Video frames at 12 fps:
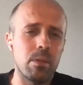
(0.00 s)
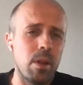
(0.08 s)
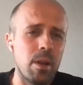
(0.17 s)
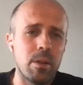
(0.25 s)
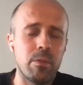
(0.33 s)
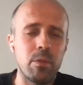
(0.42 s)

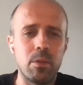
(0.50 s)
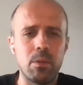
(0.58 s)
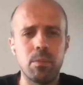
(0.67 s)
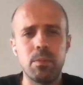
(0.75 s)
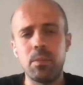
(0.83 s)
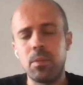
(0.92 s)
React
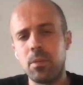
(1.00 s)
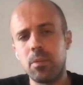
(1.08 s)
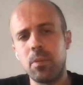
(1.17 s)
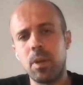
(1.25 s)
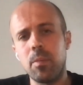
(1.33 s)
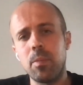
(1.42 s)
for
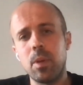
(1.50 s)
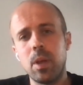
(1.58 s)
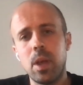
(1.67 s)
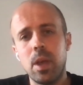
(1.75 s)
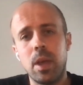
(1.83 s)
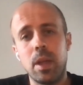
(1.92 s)
web,
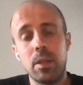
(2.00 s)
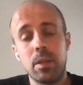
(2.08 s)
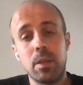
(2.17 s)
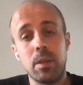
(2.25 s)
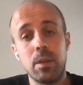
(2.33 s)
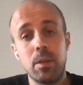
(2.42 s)
and
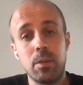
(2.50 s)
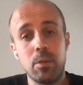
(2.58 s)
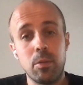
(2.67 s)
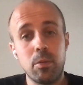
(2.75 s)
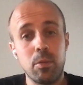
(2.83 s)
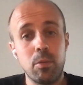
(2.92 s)

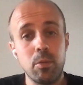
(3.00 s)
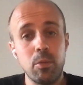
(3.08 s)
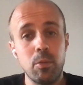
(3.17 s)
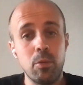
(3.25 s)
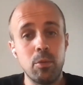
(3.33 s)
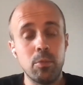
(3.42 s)

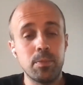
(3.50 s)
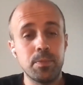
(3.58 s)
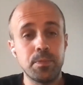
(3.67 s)
to